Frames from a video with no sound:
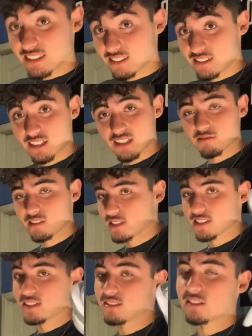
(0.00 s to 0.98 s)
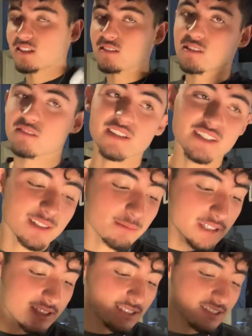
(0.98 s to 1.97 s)
I turned hella red because I turn hella red when I get
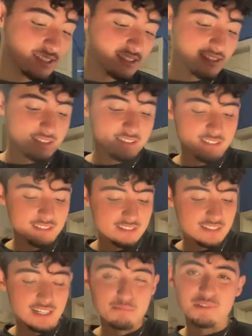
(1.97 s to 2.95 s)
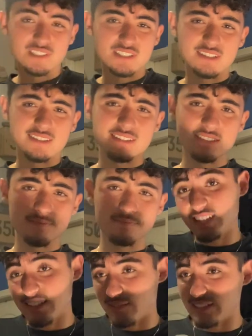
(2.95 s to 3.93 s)
embarrassed. I blush a lot.
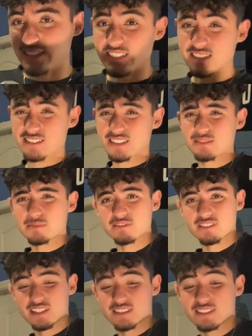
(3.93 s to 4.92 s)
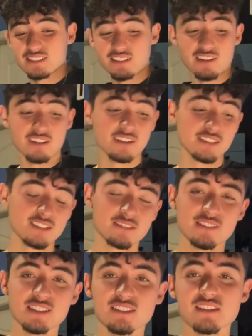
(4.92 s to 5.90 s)
And my teacher looked at me with like the dirtiest
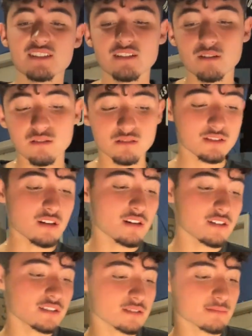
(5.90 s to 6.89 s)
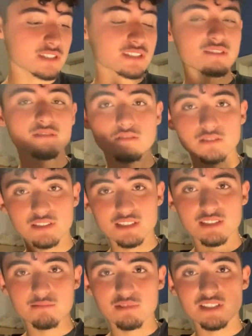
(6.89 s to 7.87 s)
face. I'm like, oh, sorry, it was my shoes. And
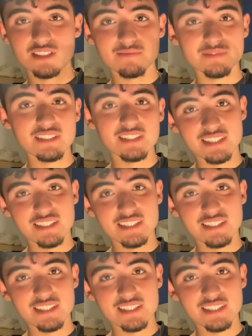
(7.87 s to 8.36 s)
she didn't believe me.